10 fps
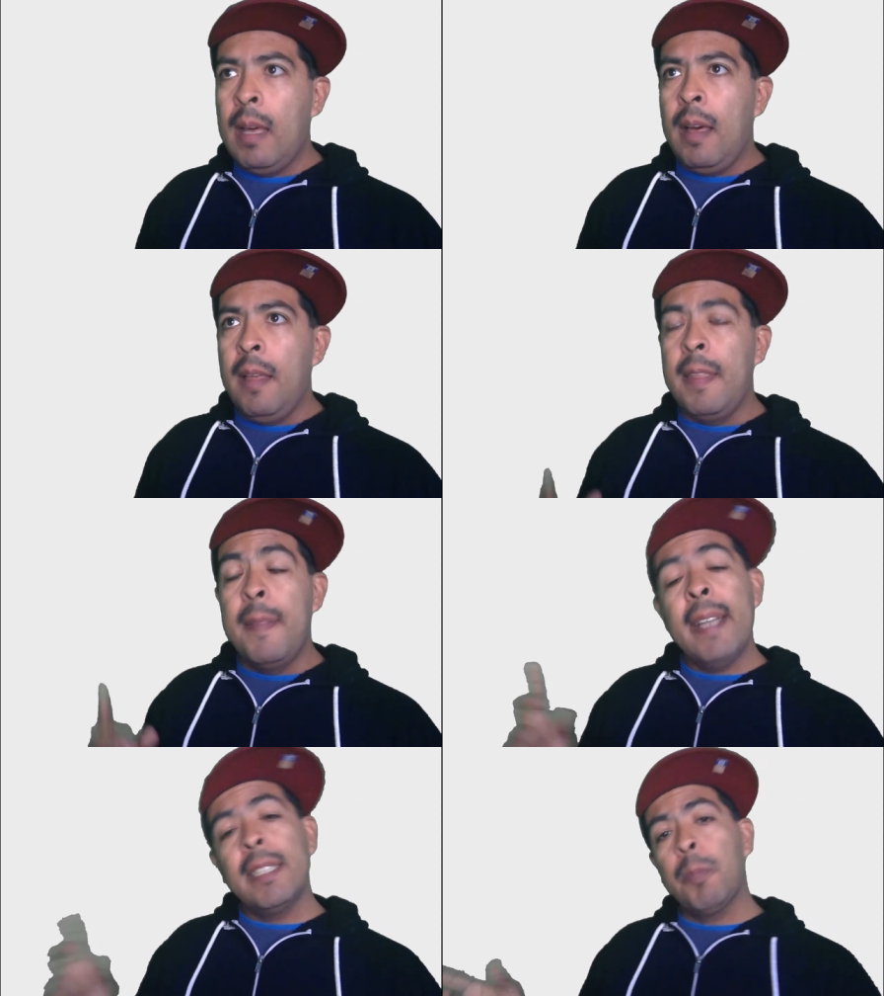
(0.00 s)
The
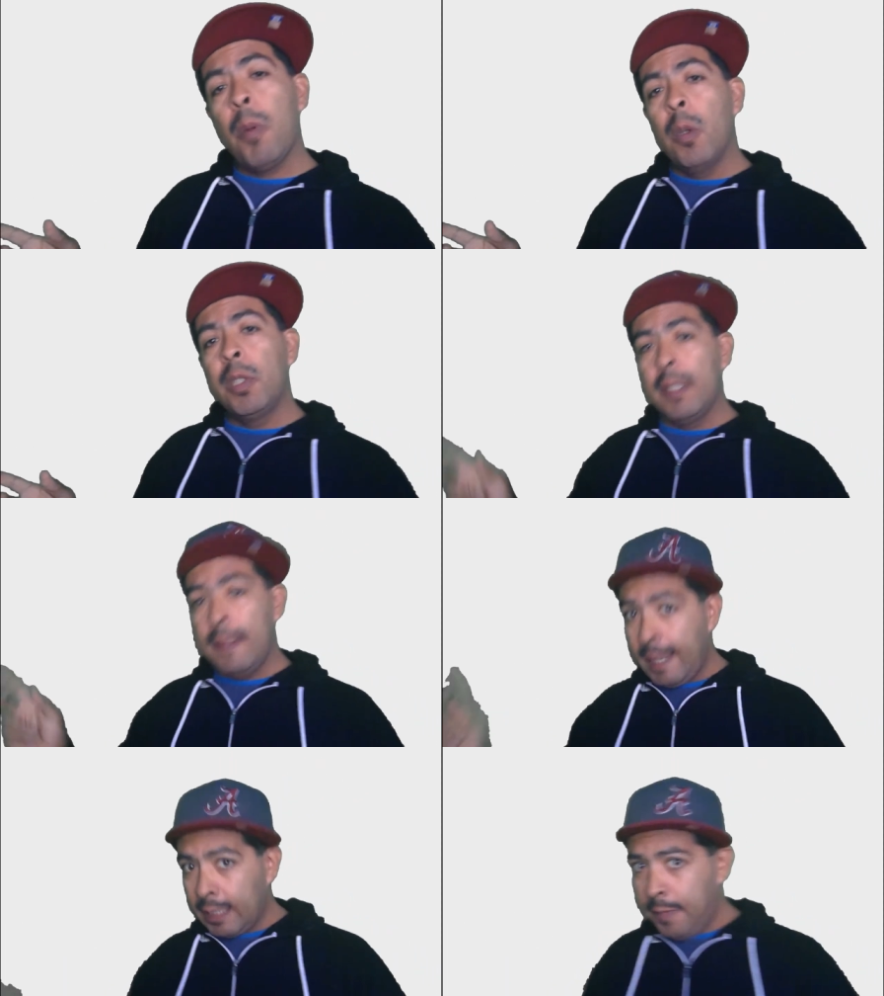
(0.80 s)
next approach in the
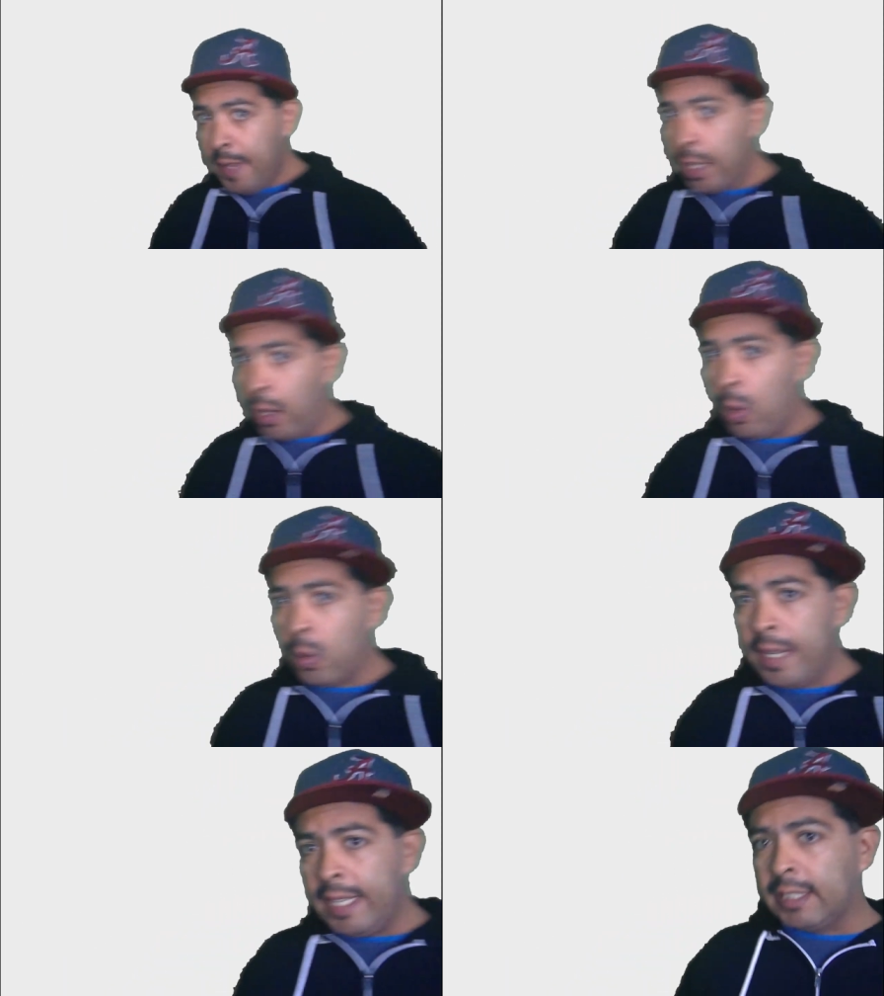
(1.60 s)
next
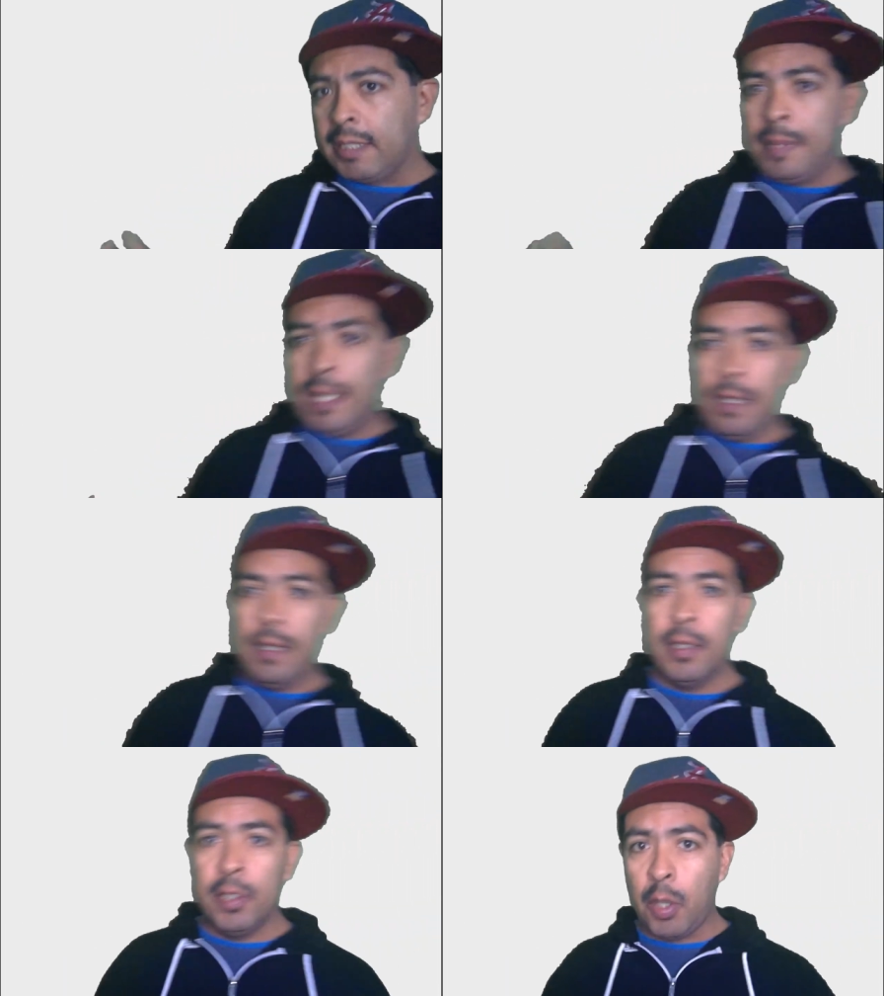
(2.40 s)
video is going to
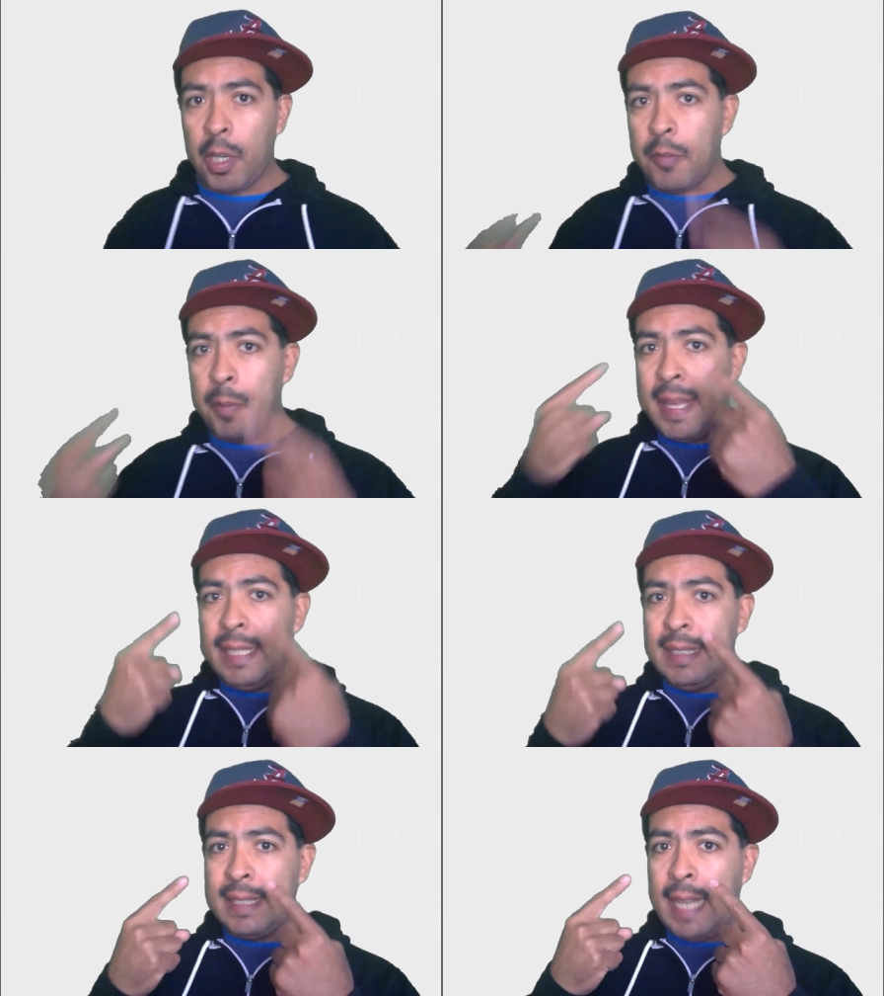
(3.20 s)
be starting from the
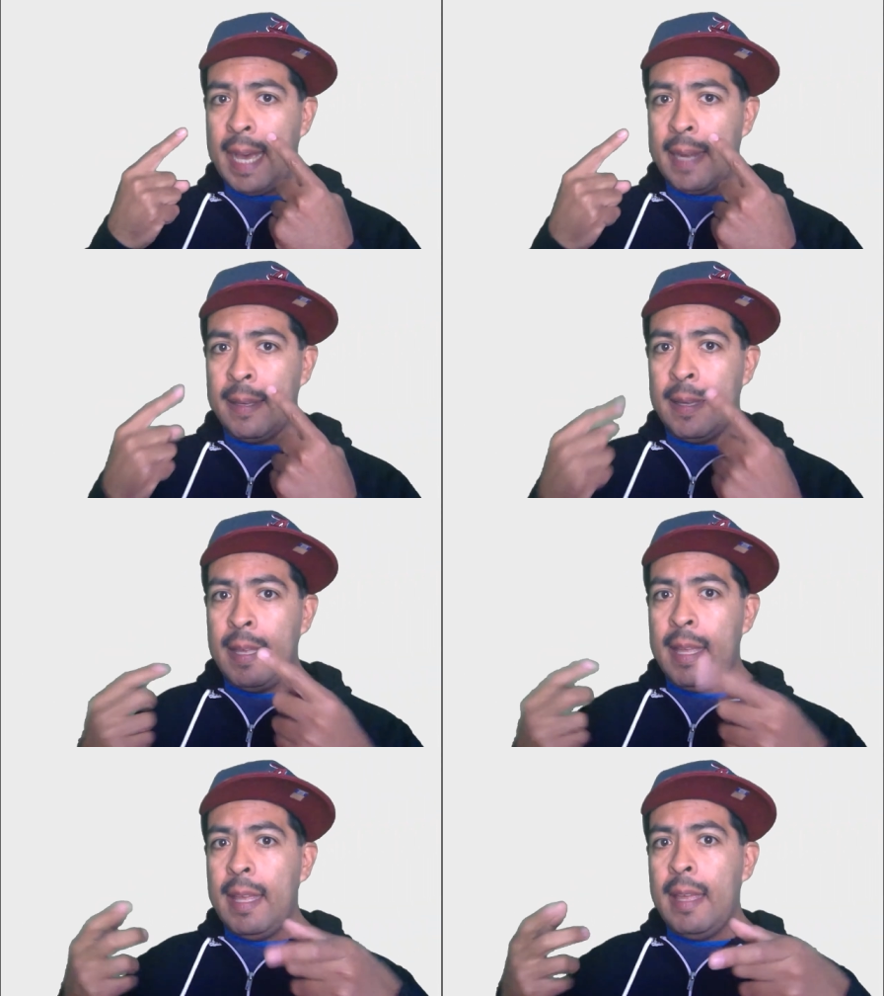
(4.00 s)
inside
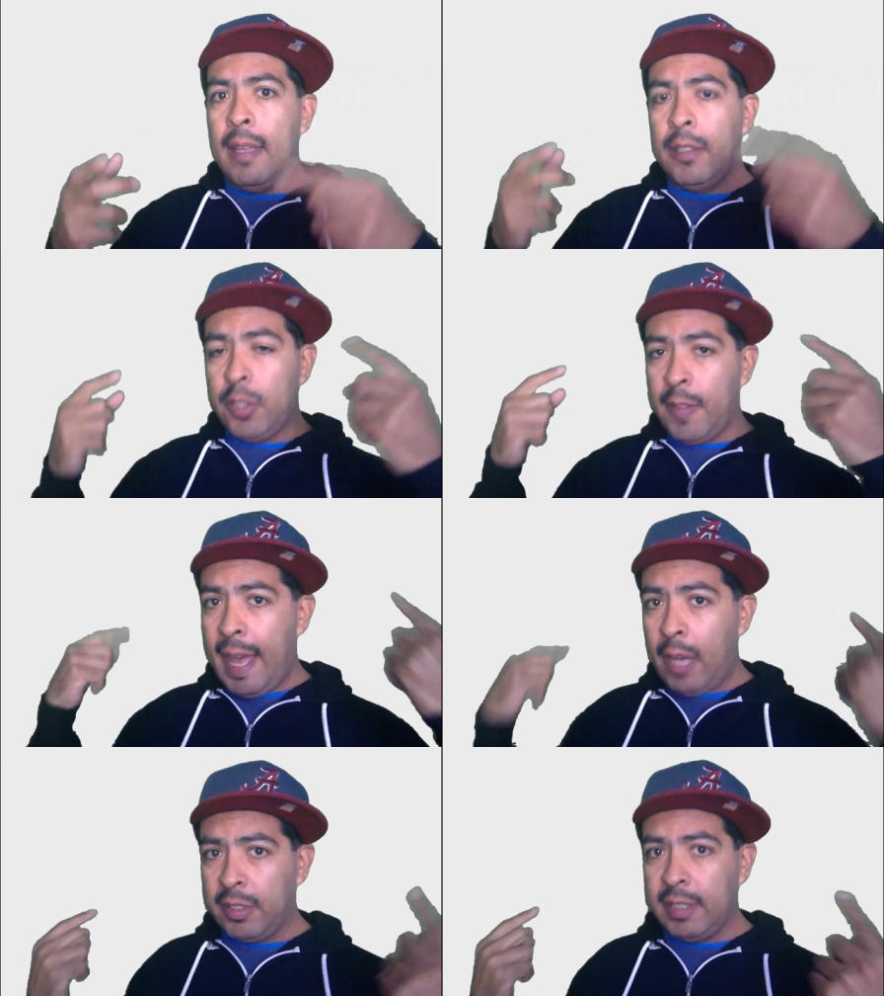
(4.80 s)
to the
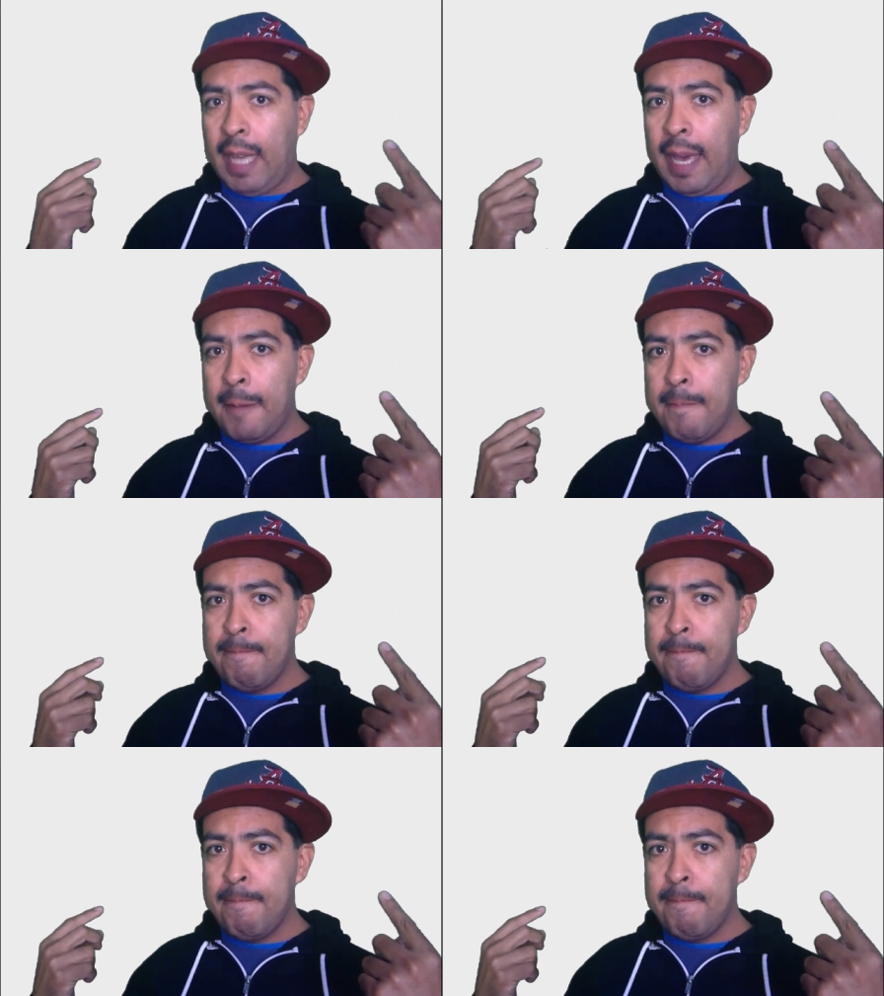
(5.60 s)
outside.